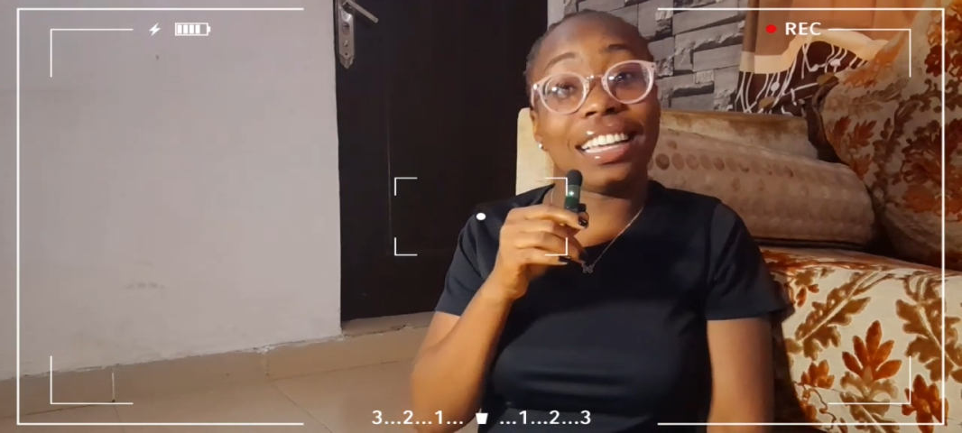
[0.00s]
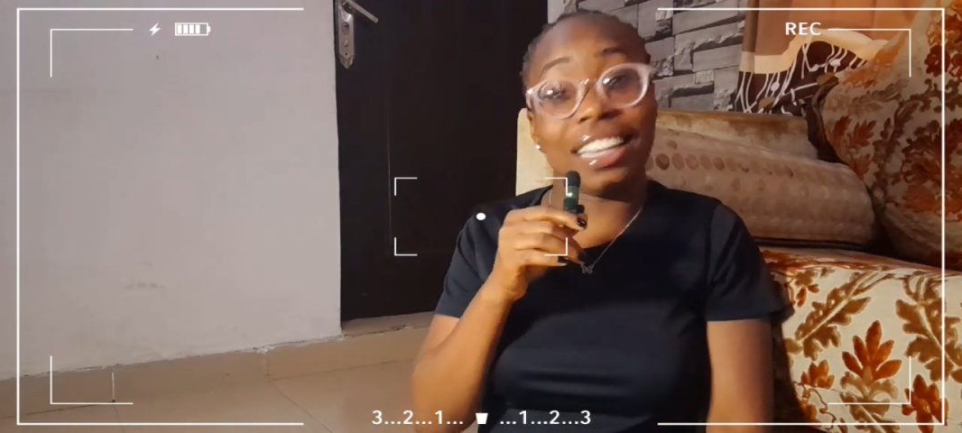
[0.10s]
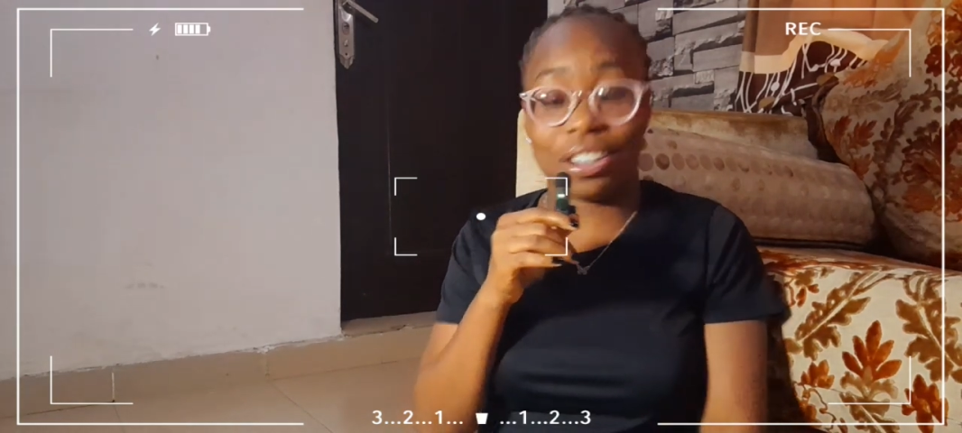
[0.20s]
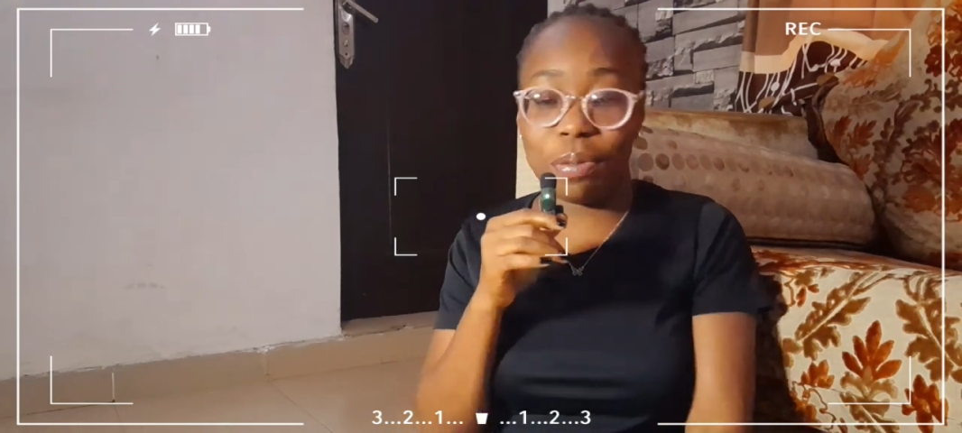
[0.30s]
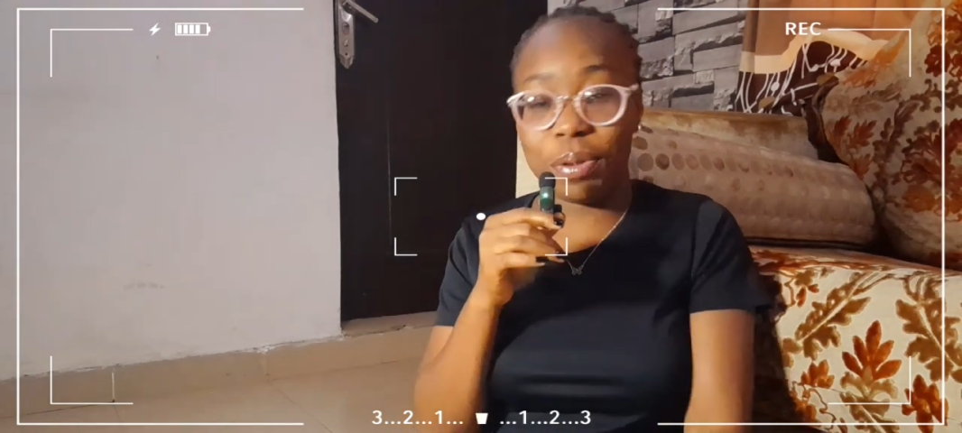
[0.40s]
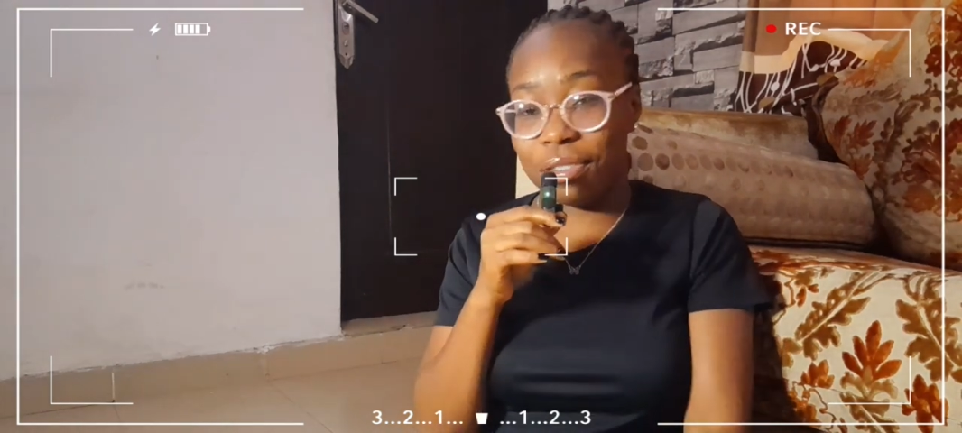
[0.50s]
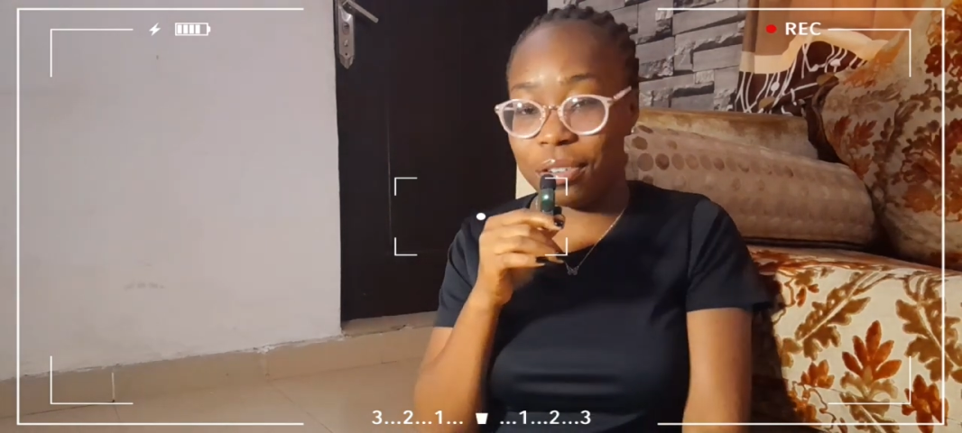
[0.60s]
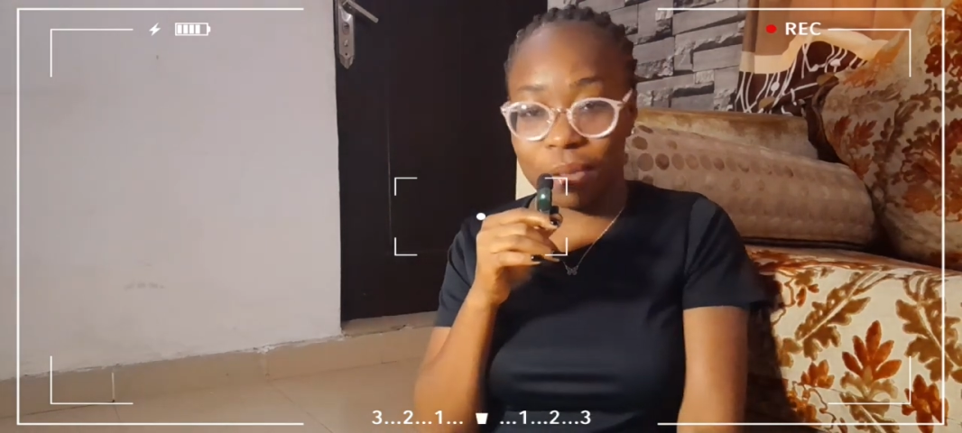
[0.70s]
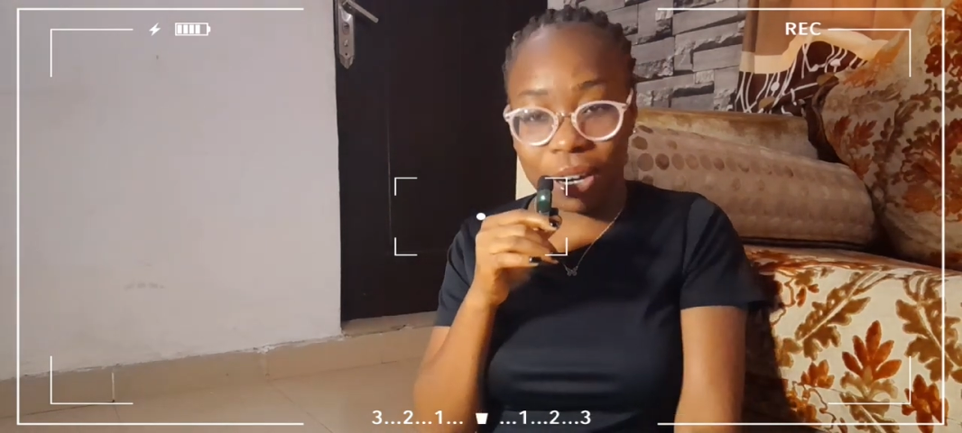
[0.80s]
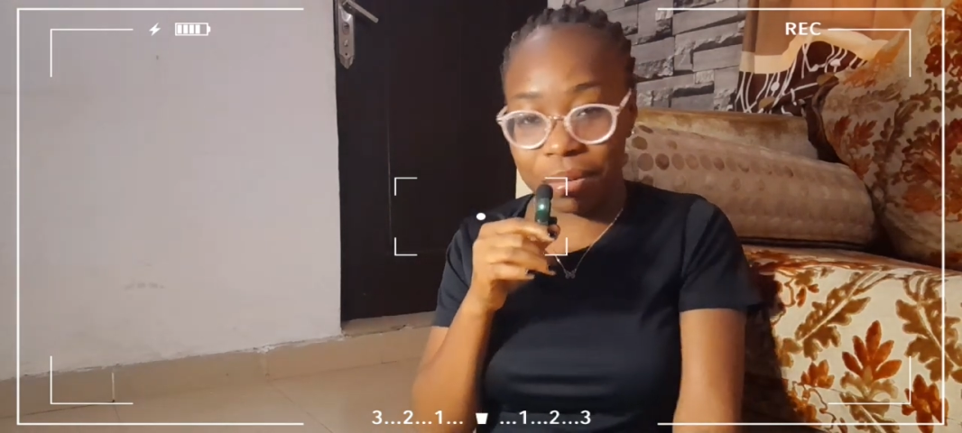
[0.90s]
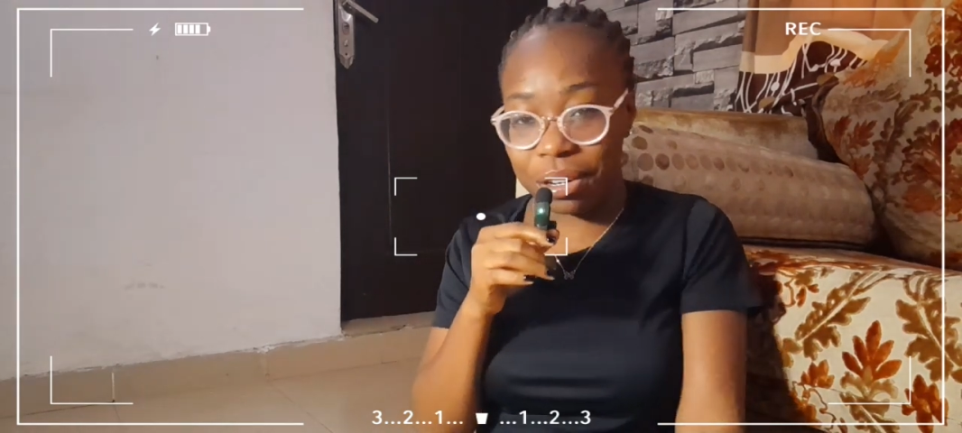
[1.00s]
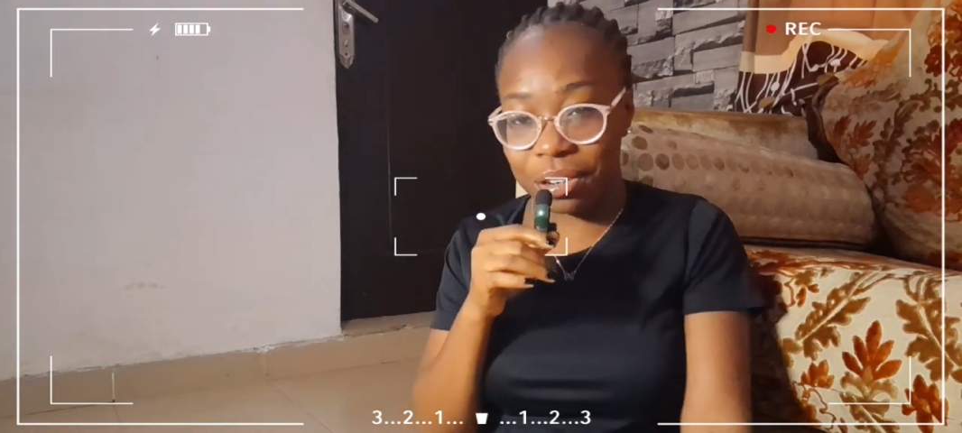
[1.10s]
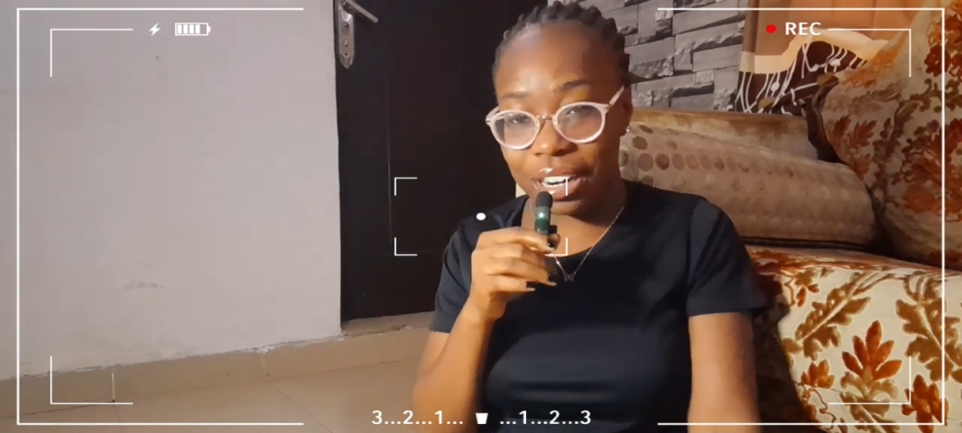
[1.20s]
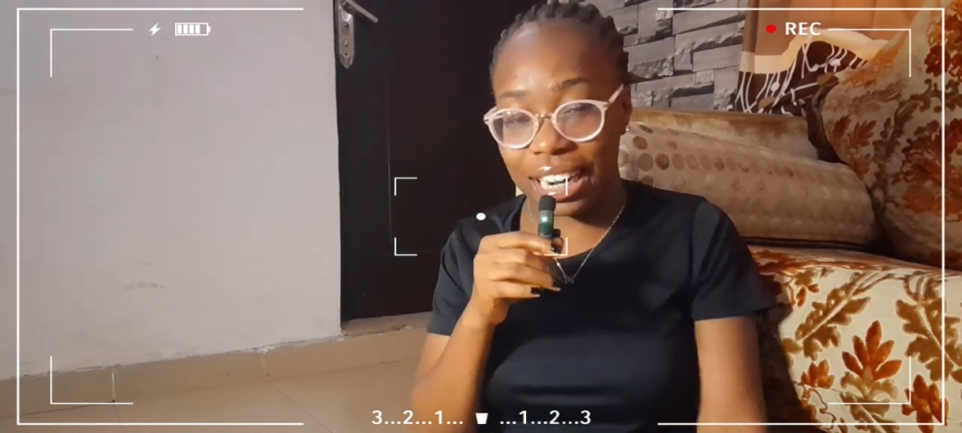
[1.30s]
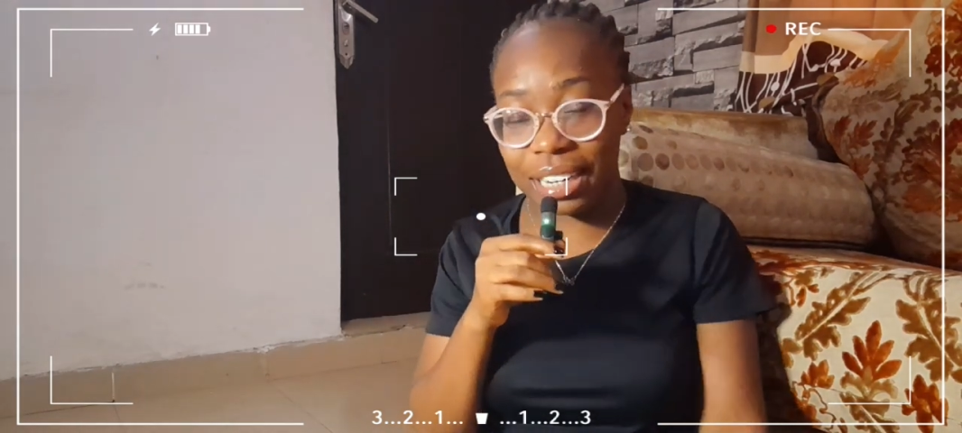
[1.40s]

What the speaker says: could be overwhelming, right?